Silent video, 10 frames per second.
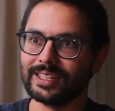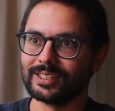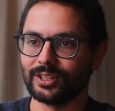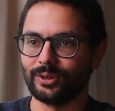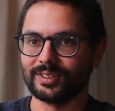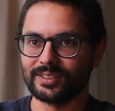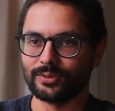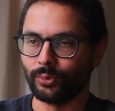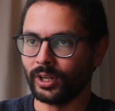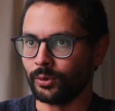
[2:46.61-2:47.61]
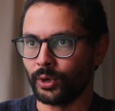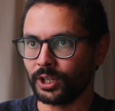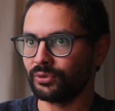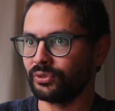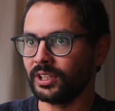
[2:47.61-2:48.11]
So it's this really
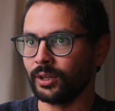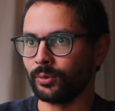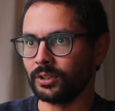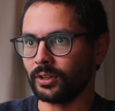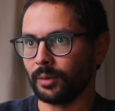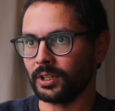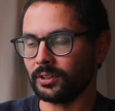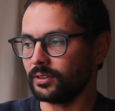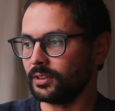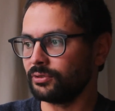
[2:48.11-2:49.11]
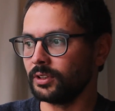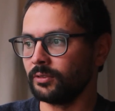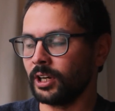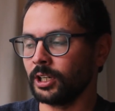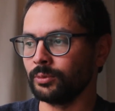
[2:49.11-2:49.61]
weird feeling when you're coming into a different
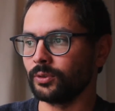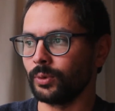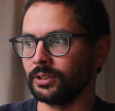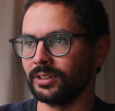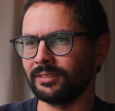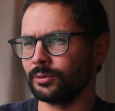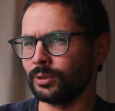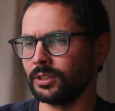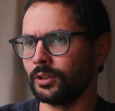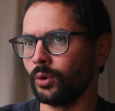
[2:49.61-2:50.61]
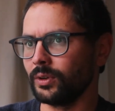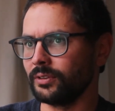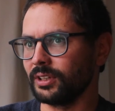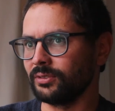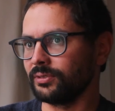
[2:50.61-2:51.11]
environment where you never really know
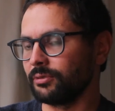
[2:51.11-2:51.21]
if